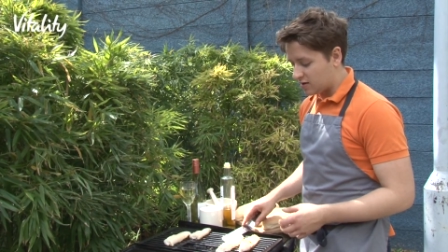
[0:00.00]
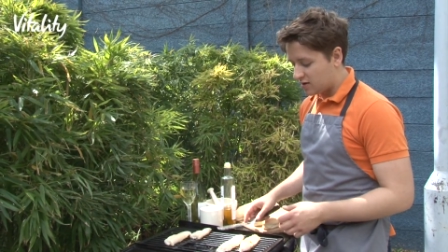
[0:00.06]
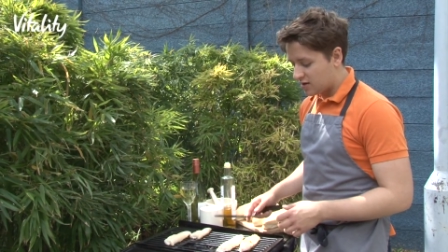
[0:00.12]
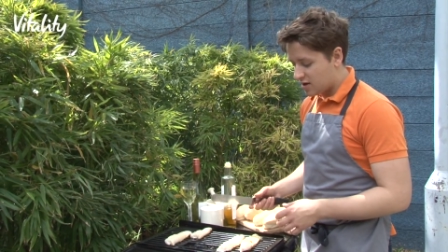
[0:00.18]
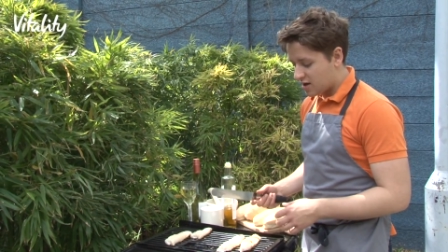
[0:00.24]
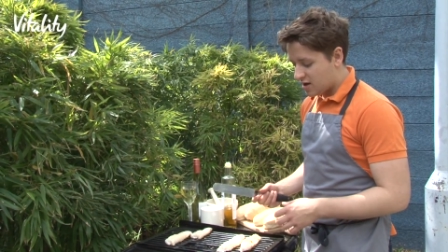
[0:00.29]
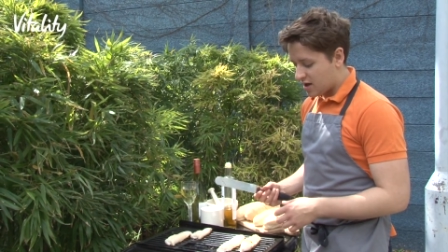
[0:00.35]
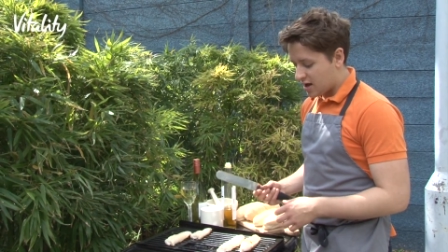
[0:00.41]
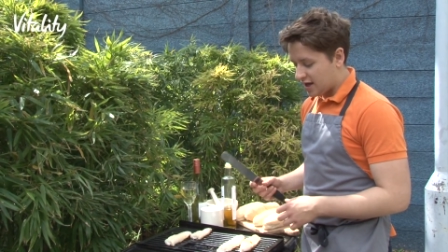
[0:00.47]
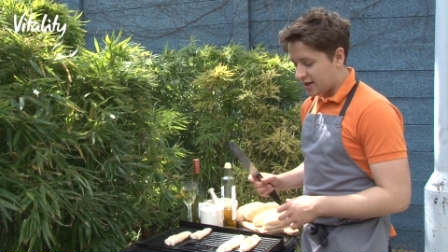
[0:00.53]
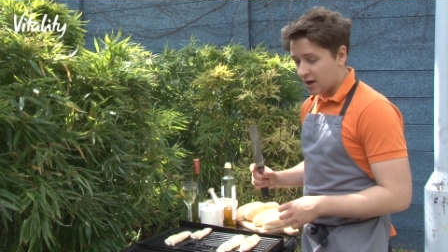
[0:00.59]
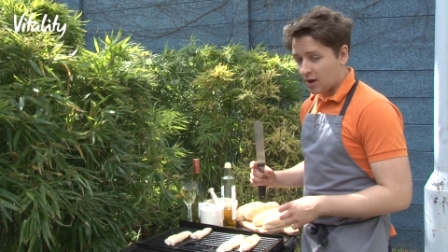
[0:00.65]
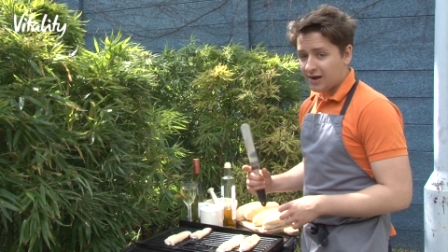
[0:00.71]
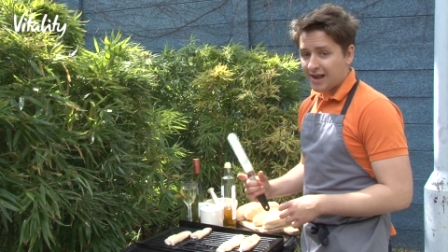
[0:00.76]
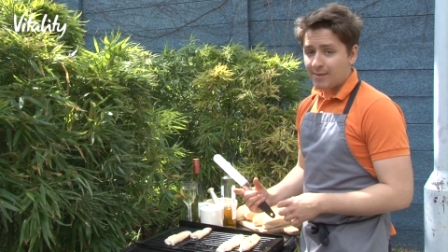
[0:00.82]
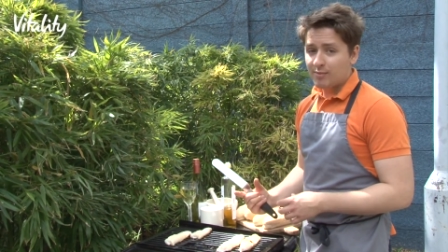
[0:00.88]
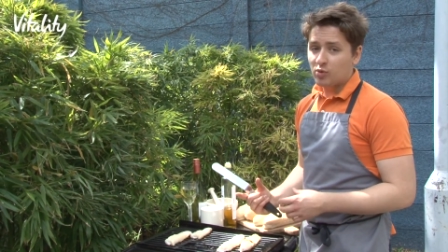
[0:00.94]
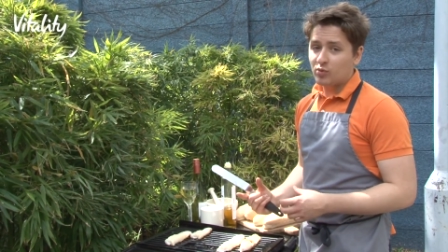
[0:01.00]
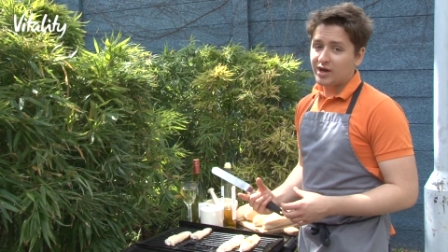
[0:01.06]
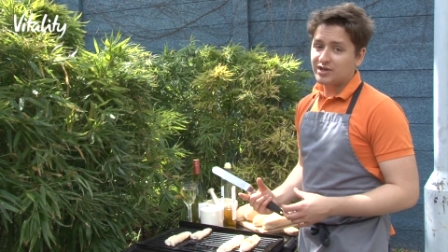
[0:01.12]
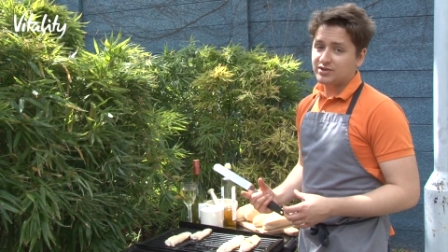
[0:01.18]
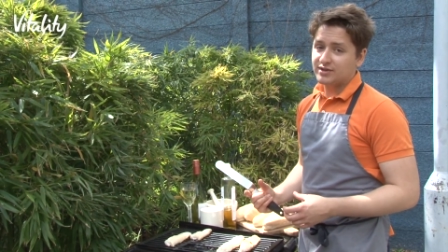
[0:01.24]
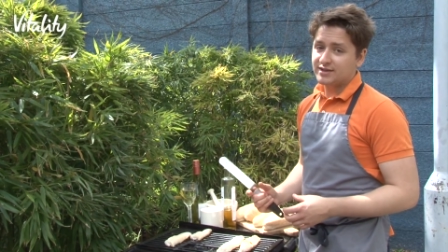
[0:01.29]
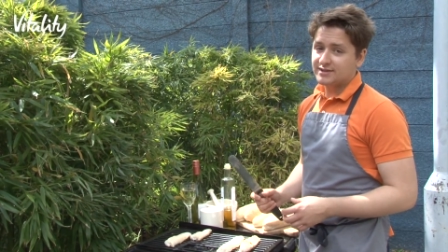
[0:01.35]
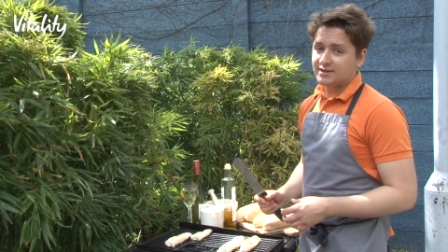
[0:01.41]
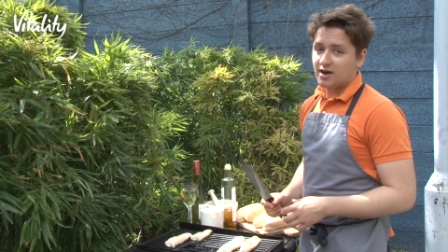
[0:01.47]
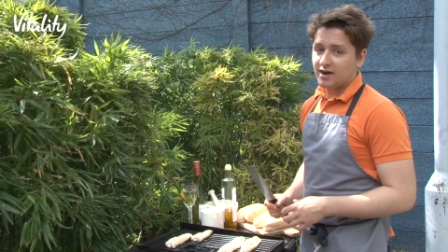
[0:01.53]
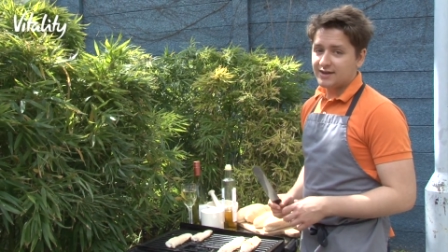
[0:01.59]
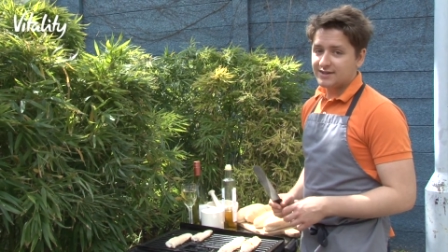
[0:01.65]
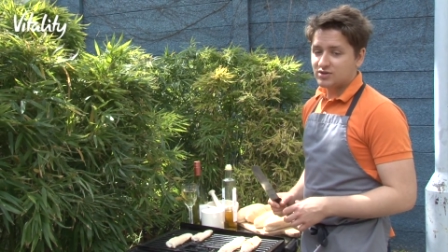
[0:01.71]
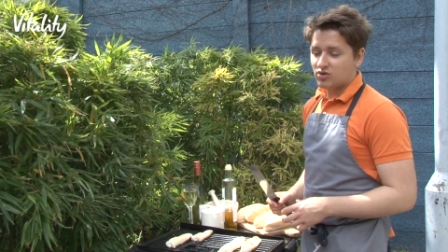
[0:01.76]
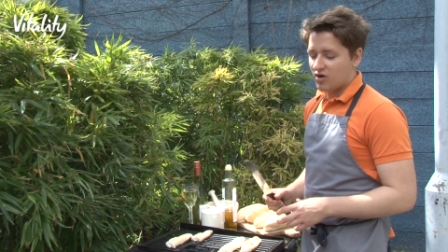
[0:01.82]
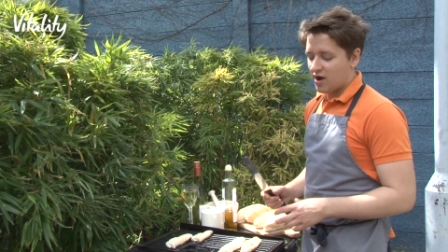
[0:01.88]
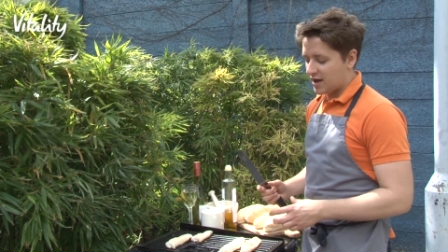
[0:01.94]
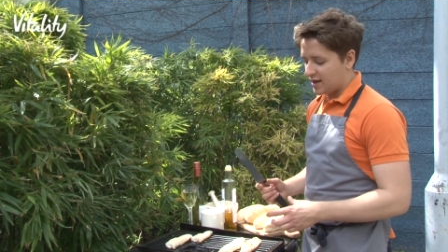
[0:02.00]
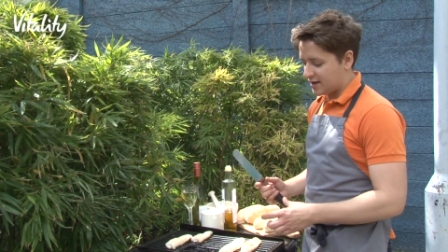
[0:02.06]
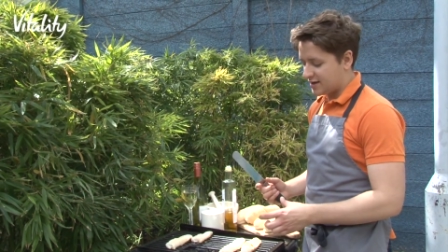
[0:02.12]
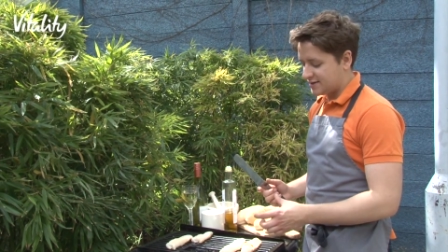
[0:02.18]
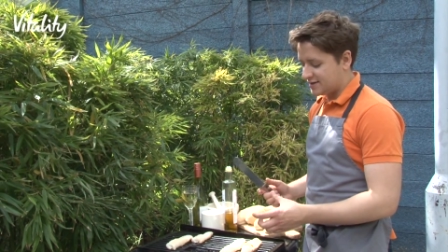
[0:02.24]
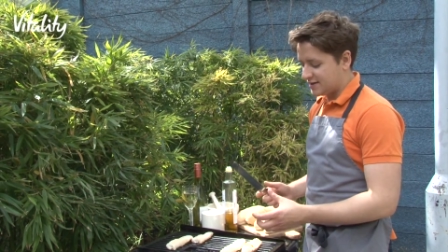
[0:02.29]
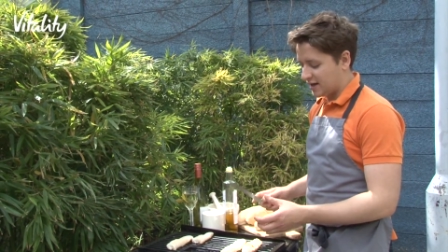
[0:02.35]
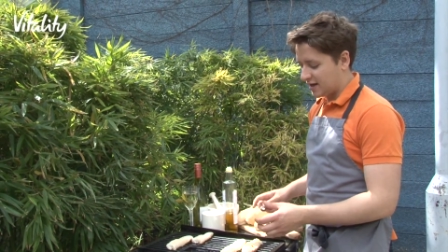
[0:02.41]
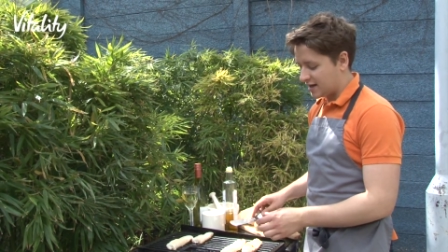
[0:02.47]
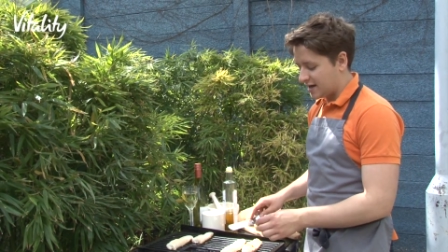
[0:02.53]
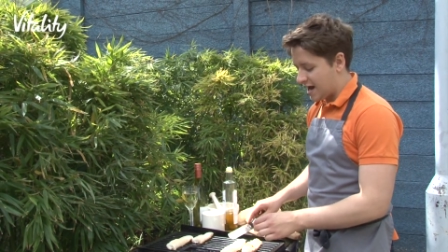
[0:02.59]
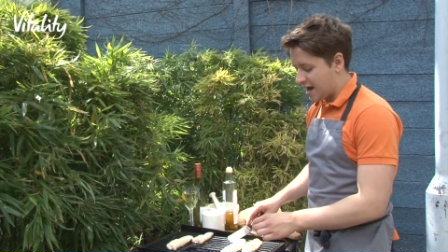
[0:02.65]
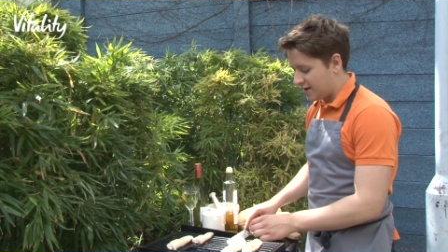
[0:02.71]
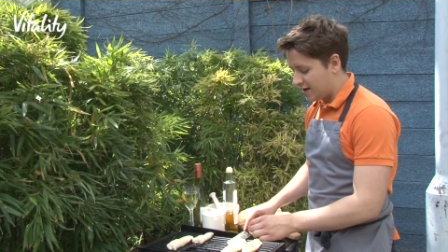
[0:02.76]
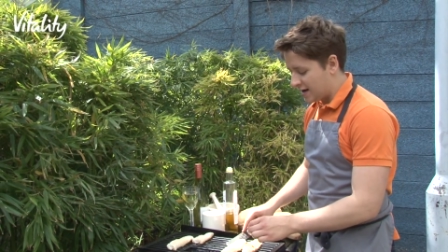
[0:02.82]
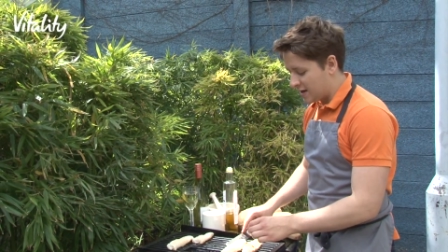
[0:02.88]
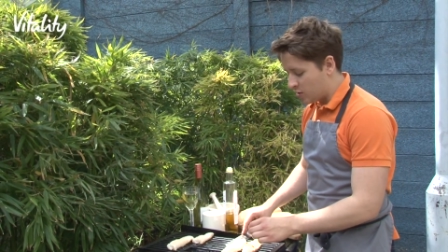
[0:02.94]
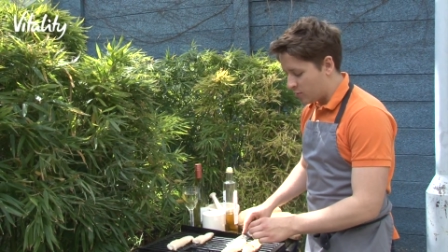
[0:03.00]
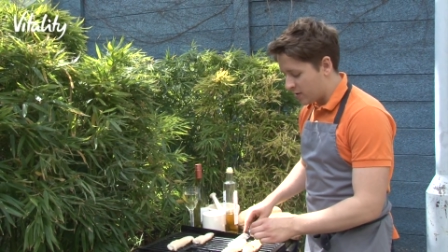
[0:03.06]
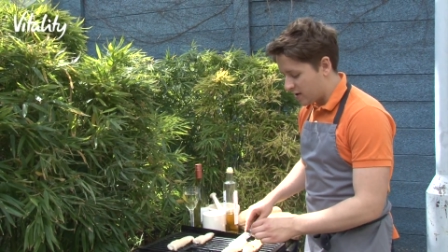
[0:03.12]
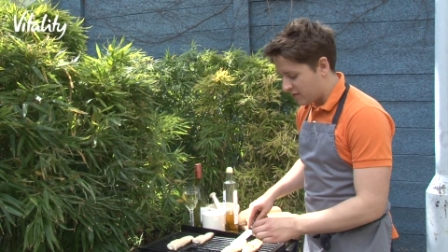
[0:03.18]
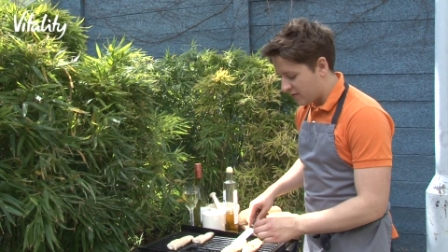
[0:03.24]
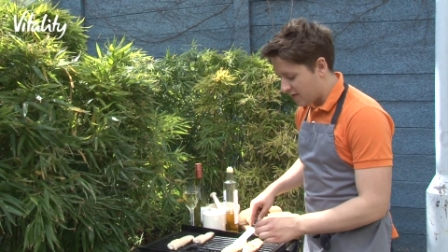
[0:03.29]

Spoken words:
A lemon wedge on the side is great because you can add a little bit